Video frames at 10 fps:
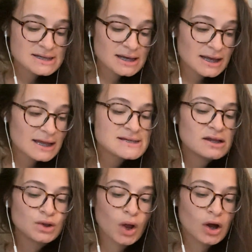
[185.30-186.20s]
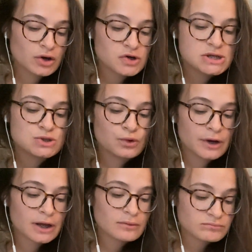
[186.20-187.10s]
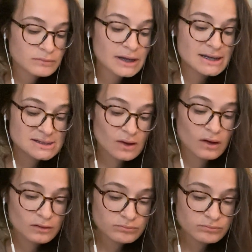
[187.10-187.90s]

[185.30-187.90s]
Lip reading: It is a longer story. It is long.